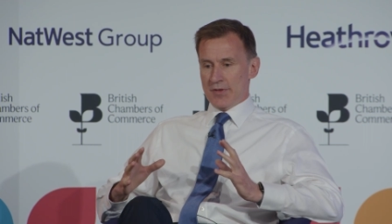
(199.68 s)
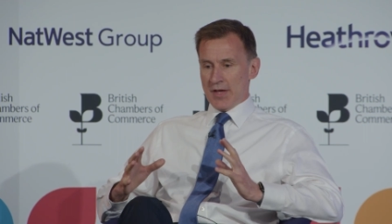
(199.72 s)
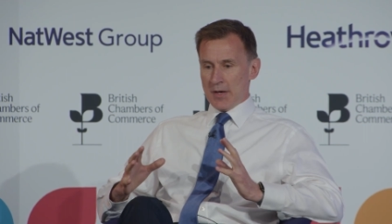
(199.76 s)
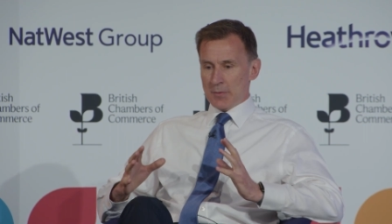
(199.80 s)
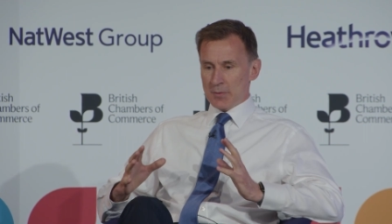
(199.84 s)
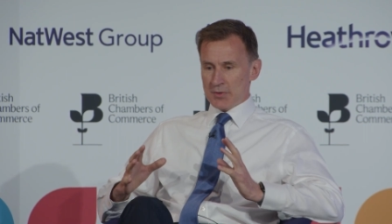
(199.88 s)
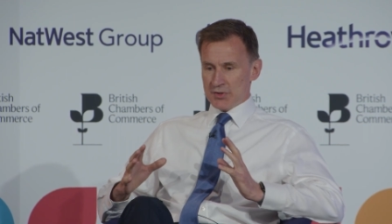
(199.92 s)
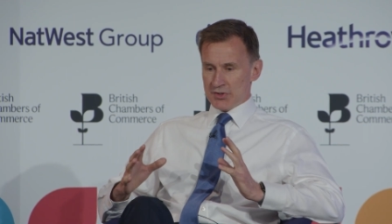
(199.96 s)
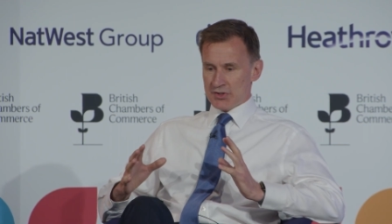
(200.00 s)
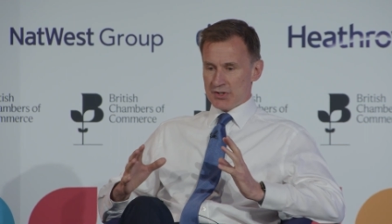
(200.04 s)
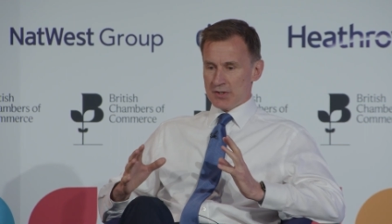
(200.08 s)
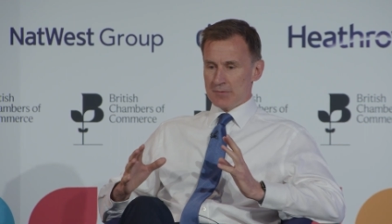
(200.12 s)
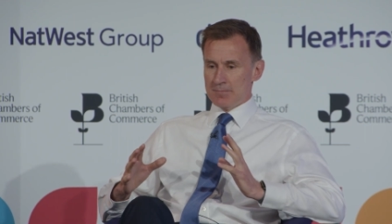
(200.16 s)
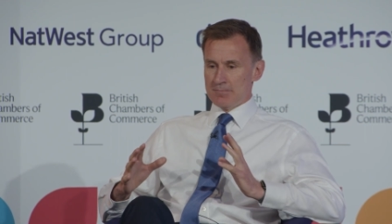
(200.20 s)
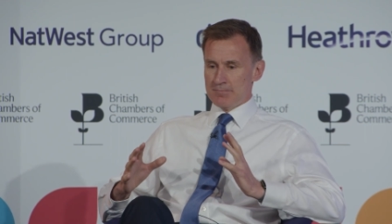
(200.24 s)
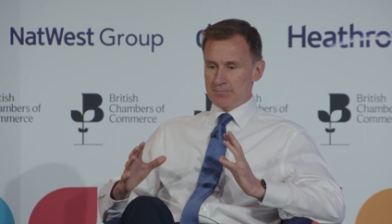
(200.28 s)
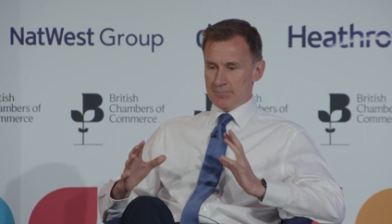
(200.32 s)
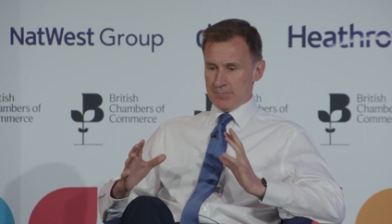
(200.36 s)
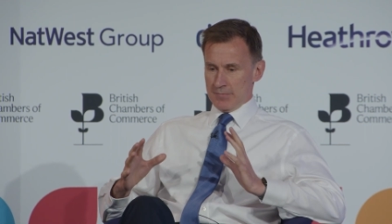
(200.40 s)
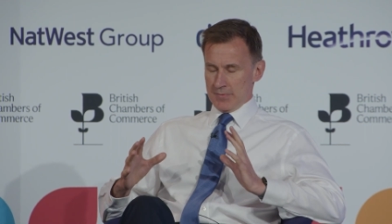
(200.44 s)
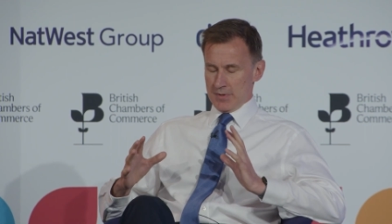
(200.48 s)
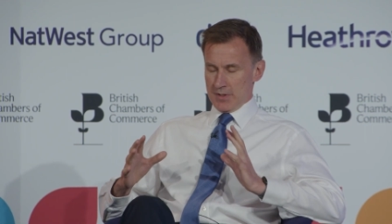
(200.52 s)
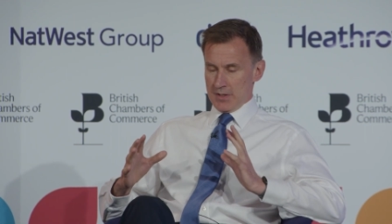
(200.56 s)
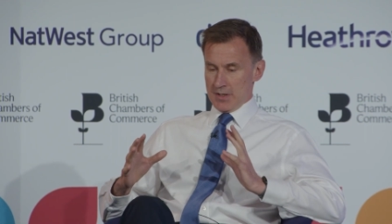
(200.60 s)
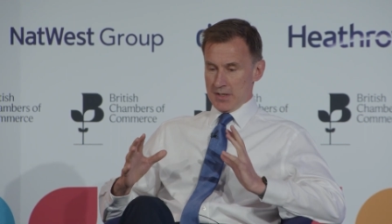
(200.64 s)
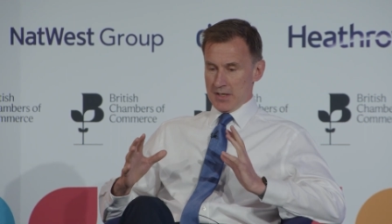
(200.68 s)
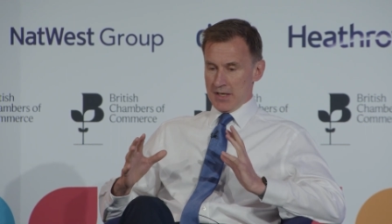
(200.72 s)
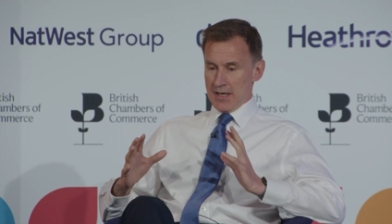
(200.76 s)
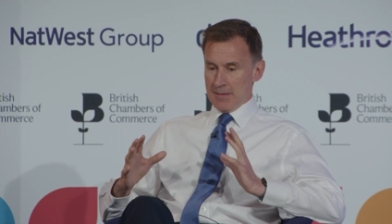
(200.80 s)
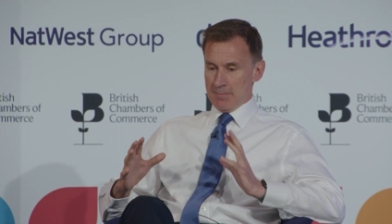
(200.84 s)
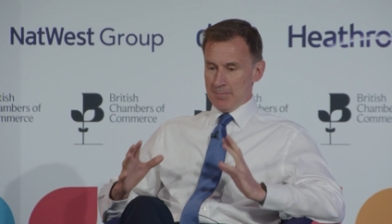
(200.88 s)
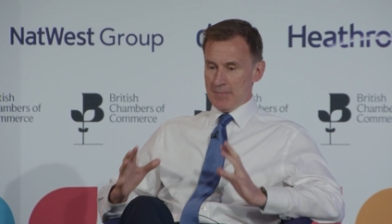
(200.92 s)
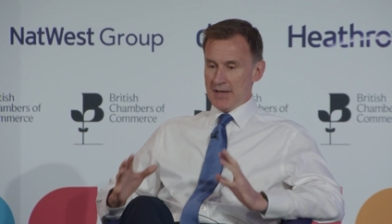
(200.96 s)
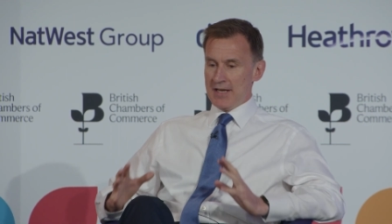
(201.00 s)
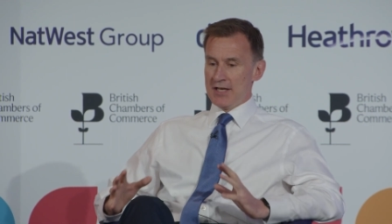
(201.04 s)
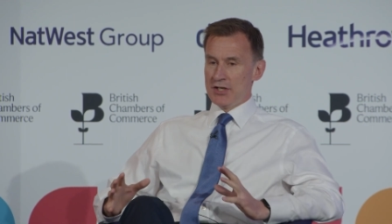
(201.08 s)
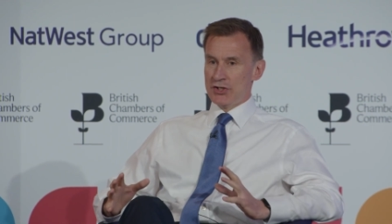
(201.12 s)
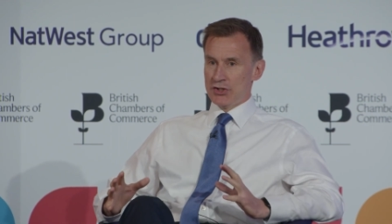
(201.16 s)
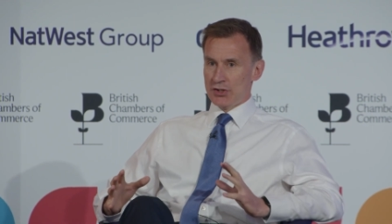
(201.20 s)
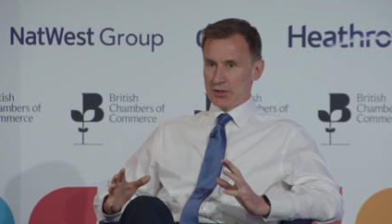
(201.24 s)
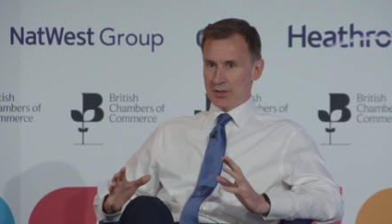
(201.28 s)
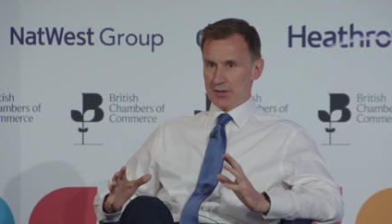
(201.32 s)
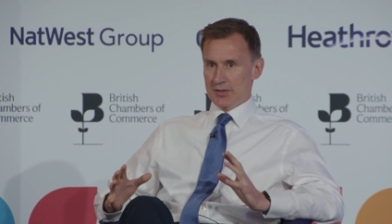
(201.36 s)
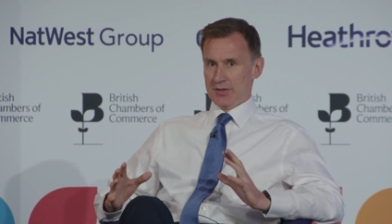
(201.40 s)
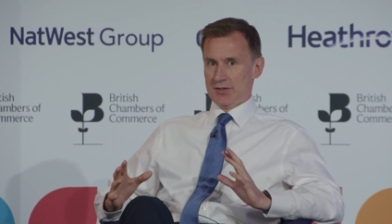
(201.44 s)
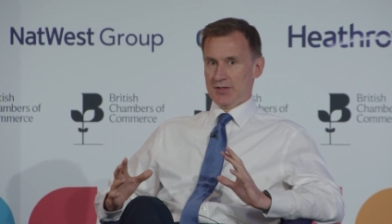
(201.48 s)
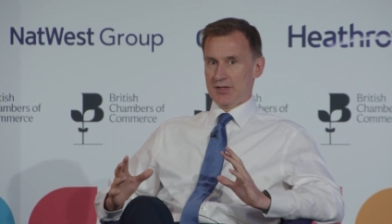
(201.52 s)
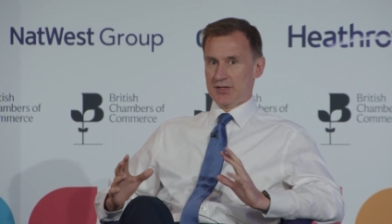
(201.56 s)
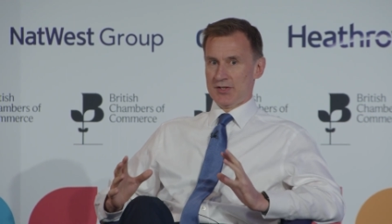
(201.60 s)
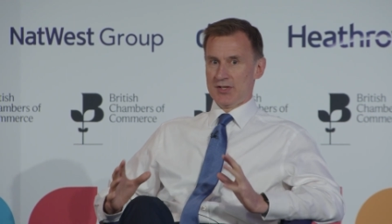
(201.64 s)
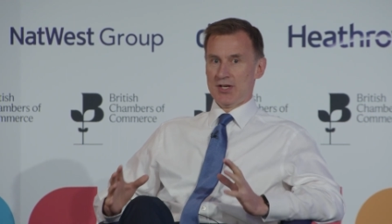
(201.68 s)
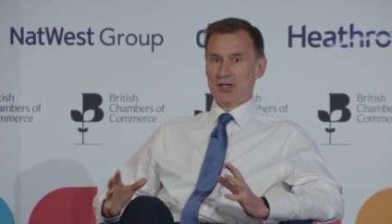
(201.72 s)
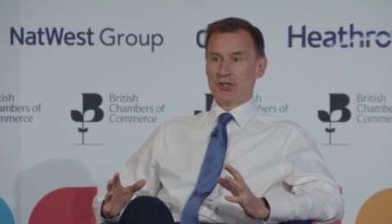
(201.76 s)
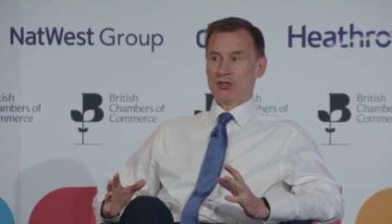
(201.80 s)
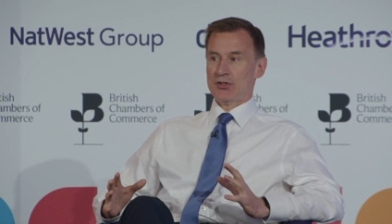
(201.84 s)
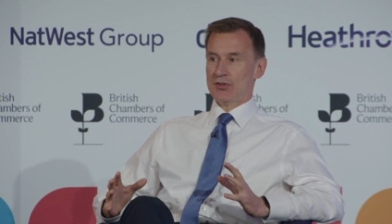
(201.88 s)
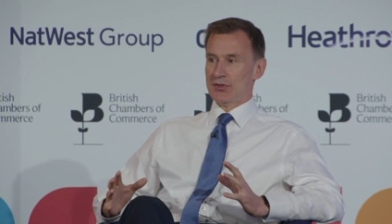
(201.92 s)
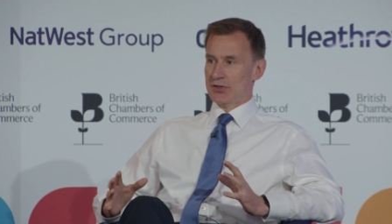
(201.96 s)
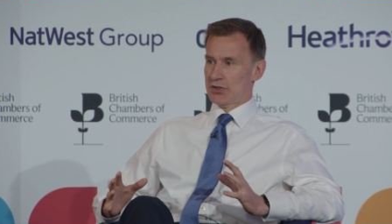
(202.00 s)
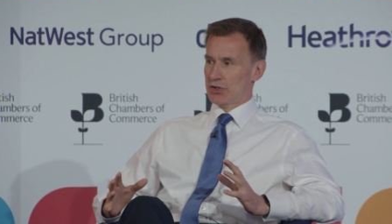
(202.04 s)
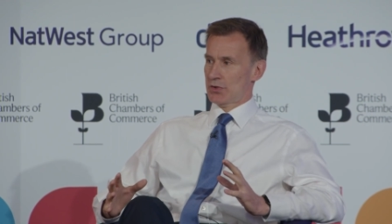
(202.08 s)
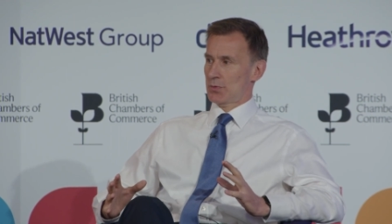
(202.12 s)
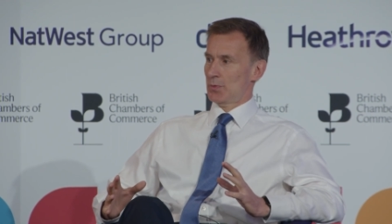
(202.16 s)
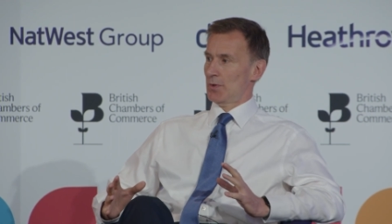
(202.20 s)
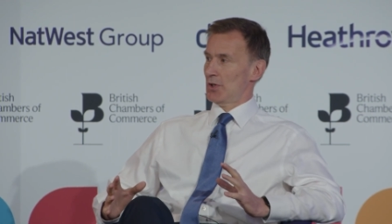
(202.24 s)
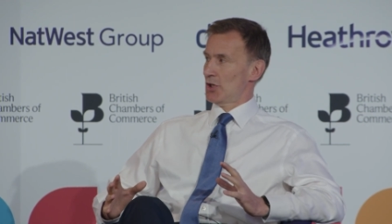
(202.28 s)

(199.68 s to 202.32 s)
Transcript: There were some immediate decisions